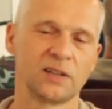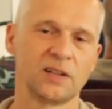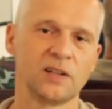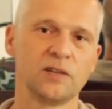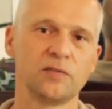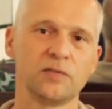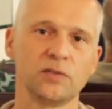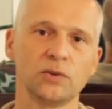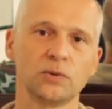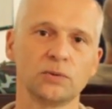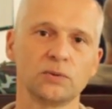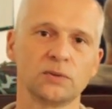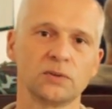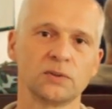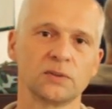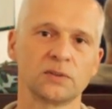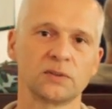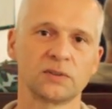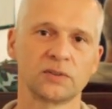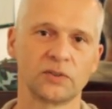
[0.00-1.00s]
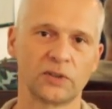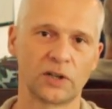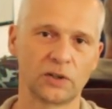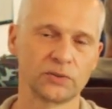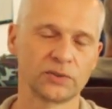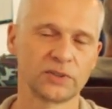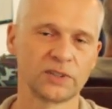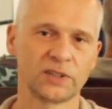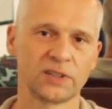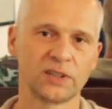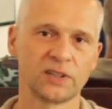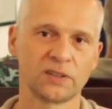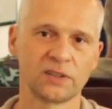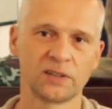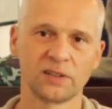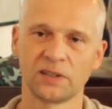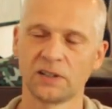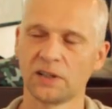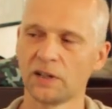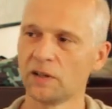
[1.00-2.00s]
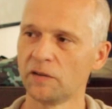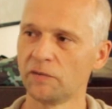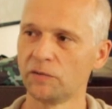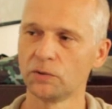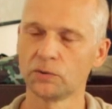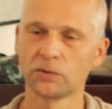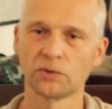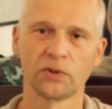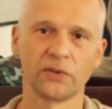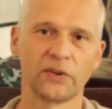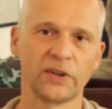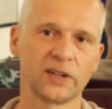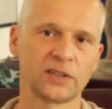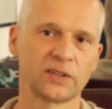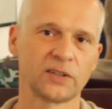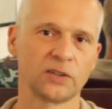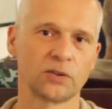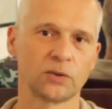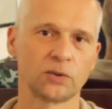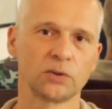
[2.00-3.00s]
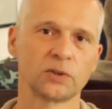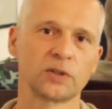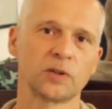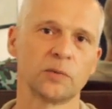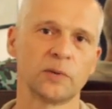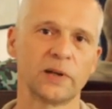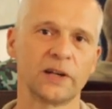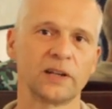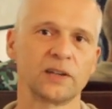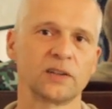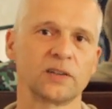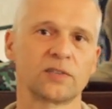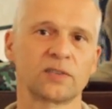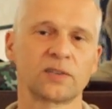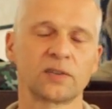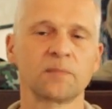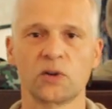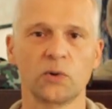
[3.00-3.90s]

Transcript: if you grounded it, if you connected all the wires